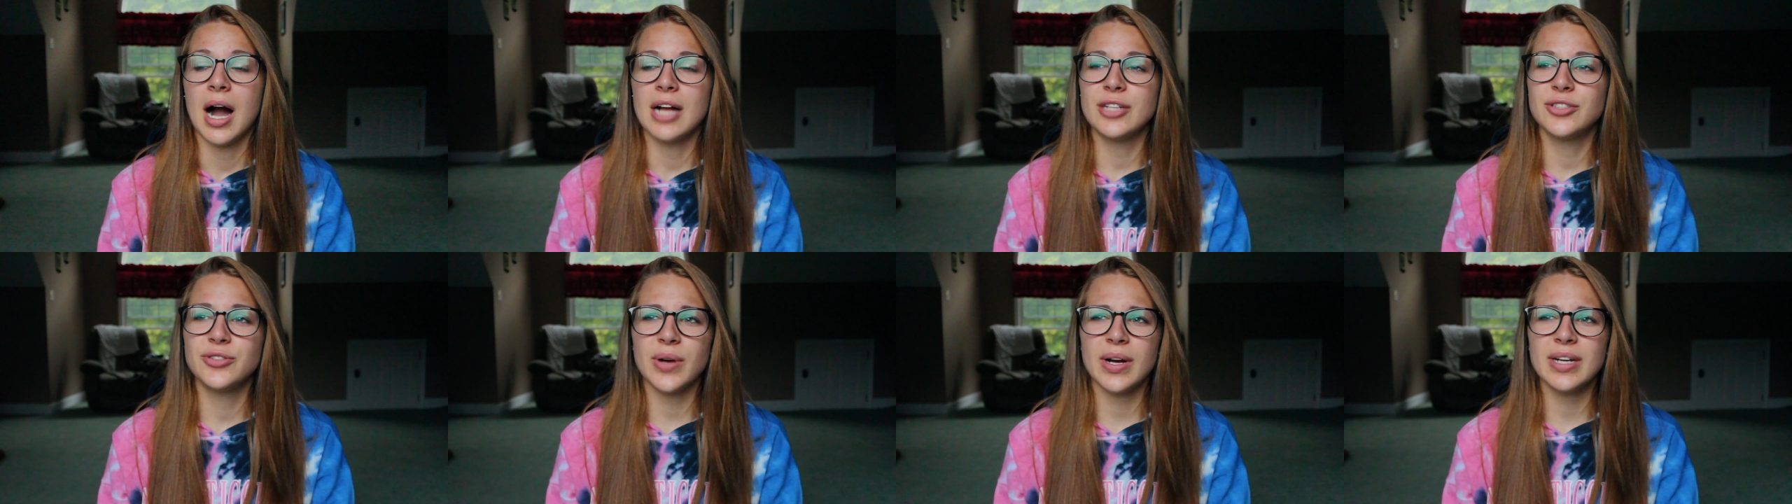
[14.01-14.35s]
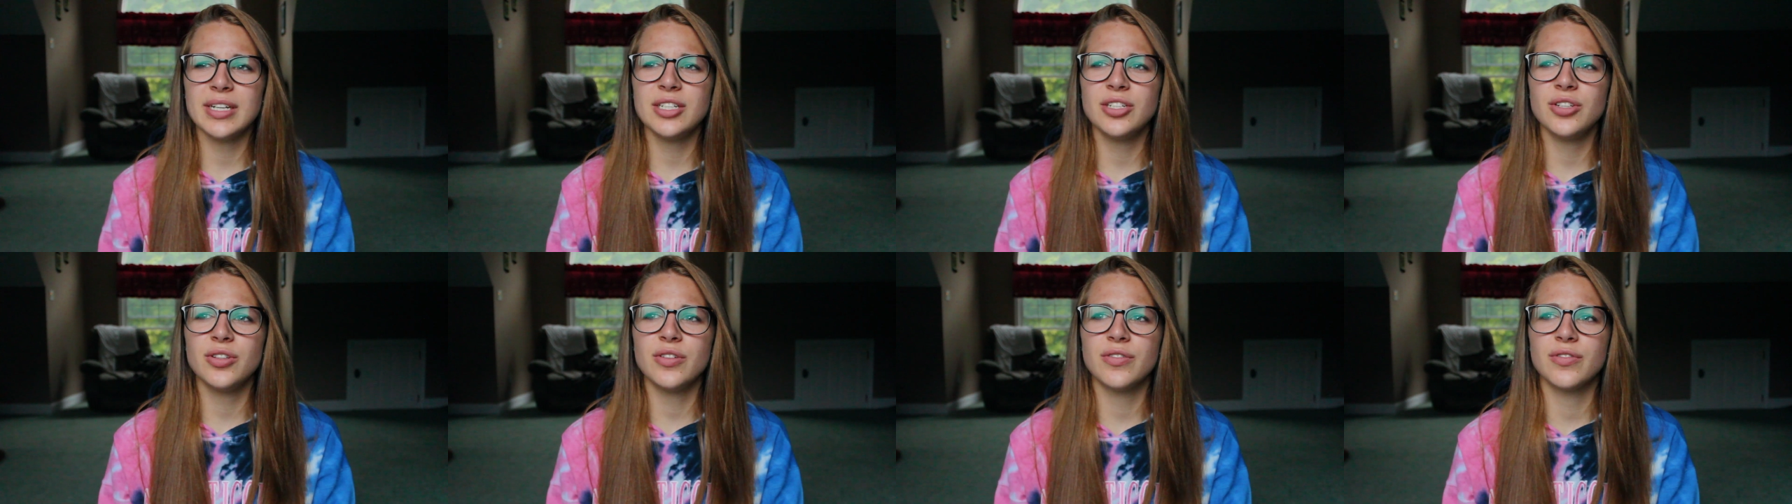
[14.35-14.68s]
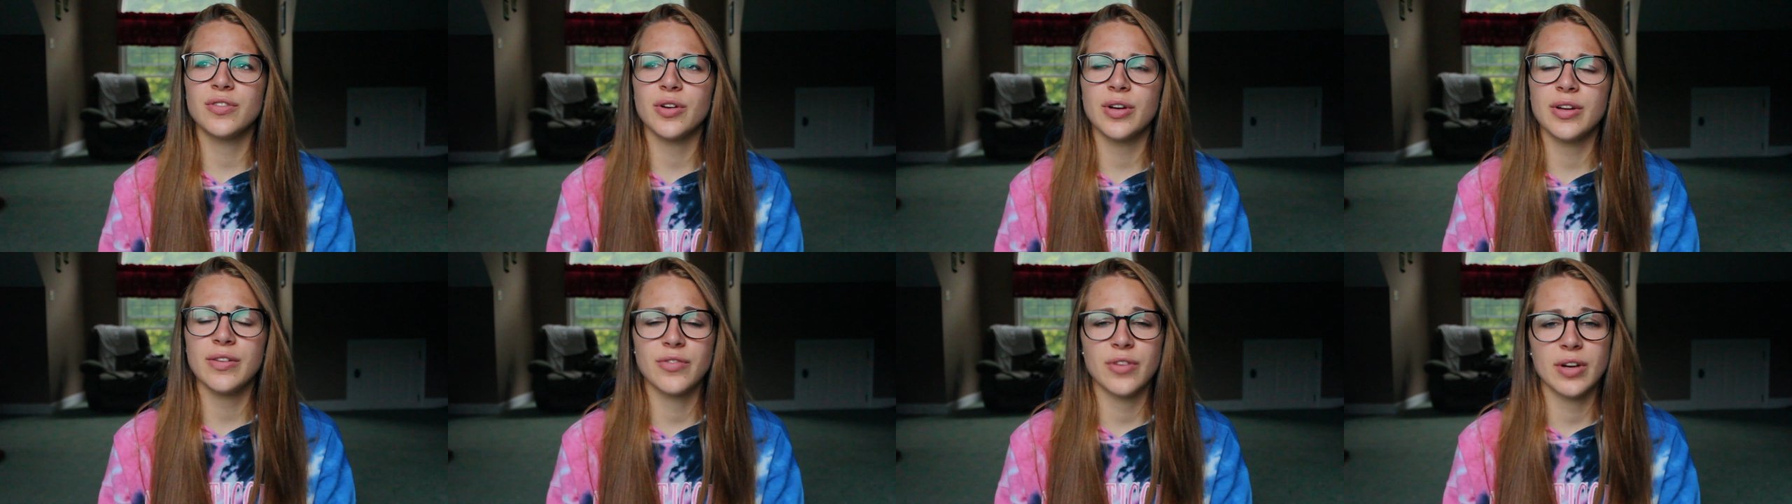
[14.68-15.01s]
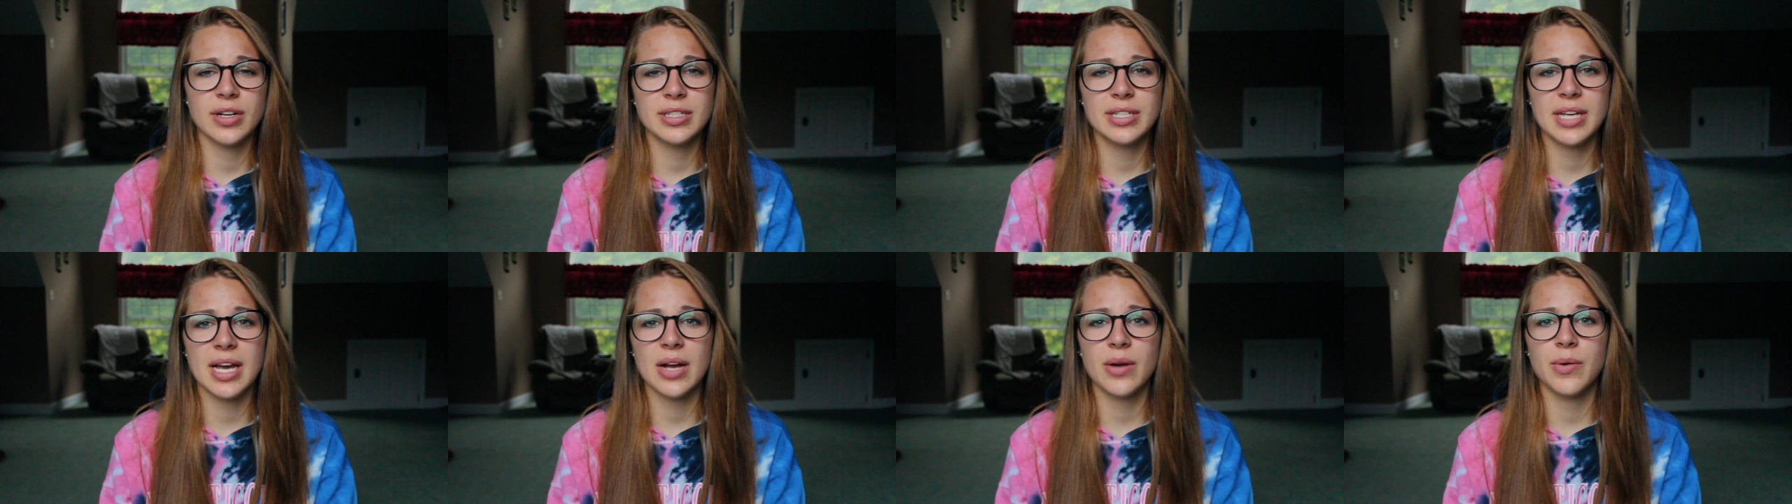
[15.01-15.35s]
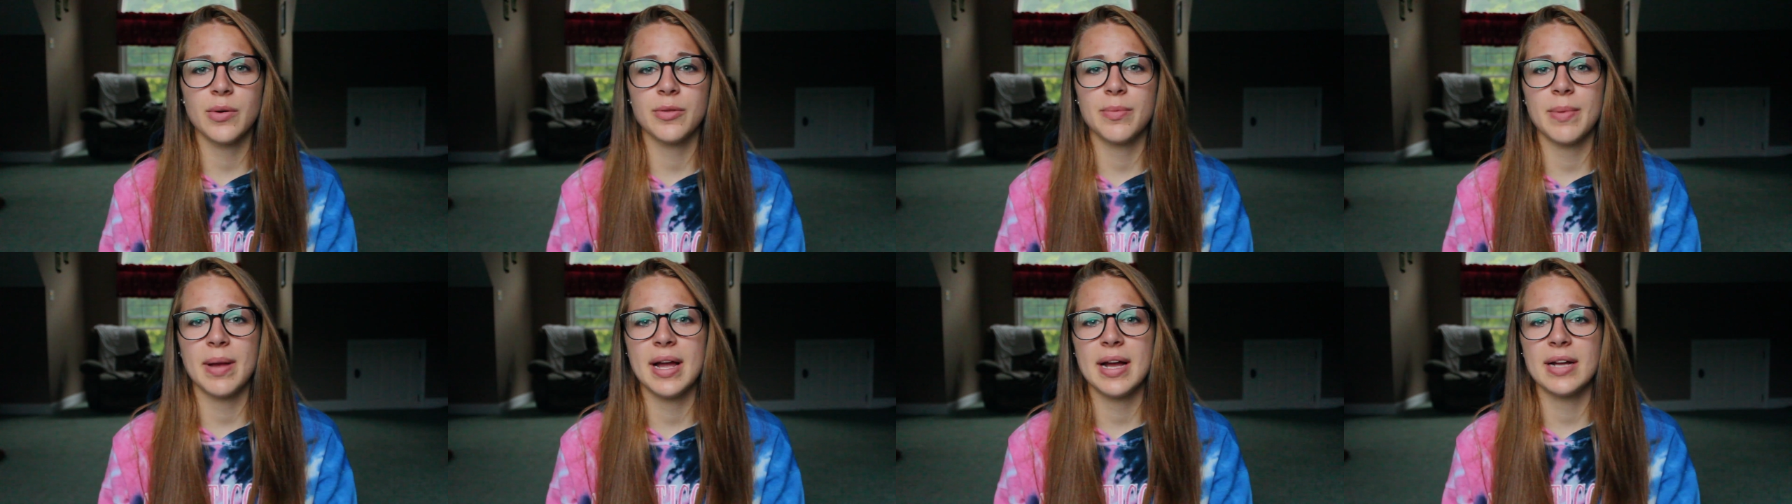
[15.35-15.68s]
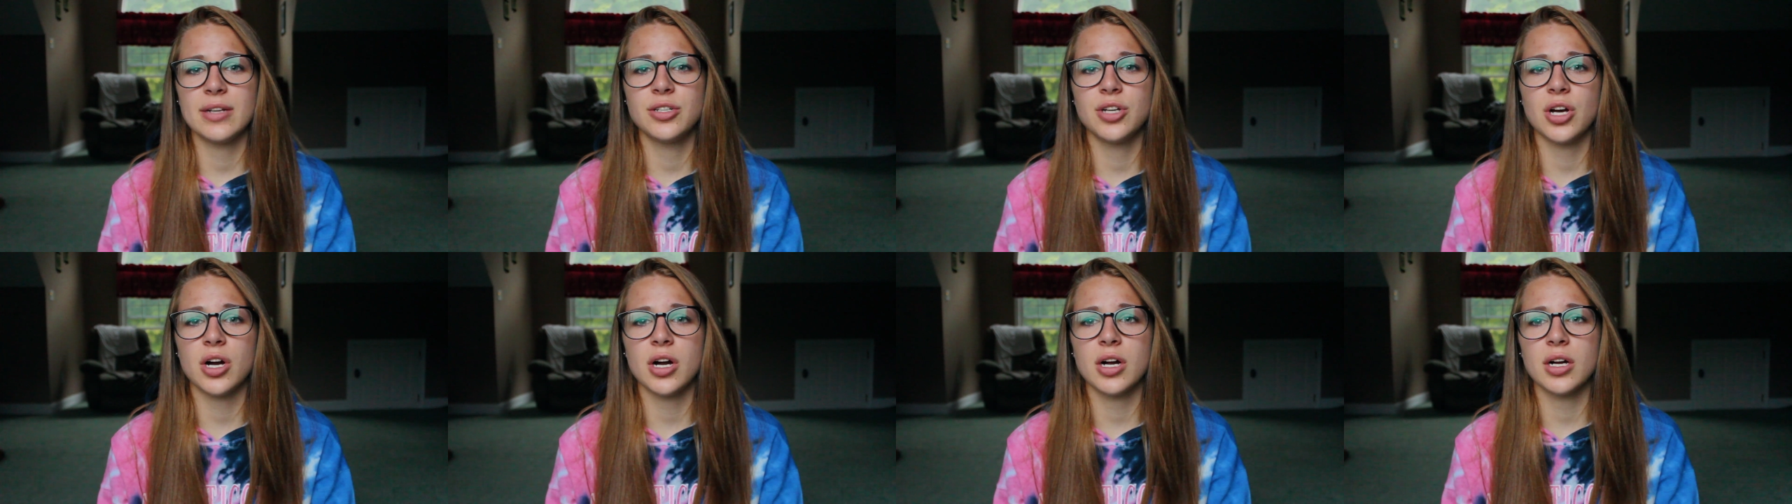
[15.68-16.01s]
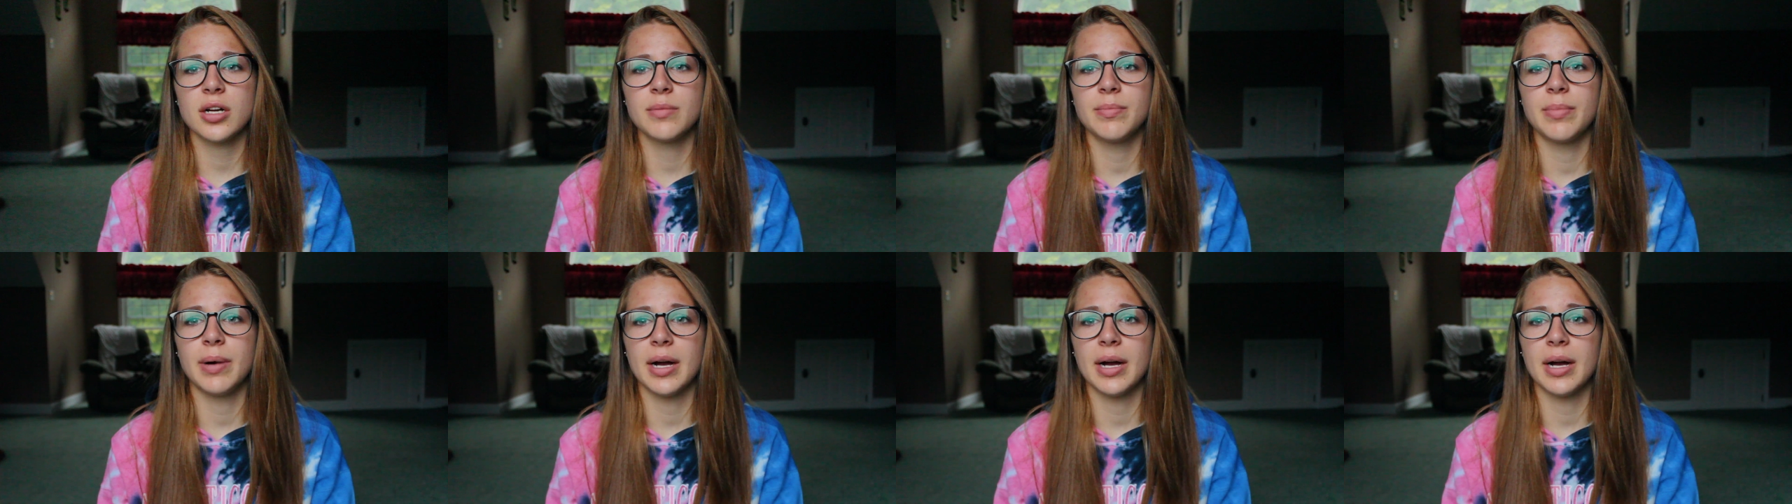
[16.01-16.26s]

I tried to do the furry friend tag with my hedgehog,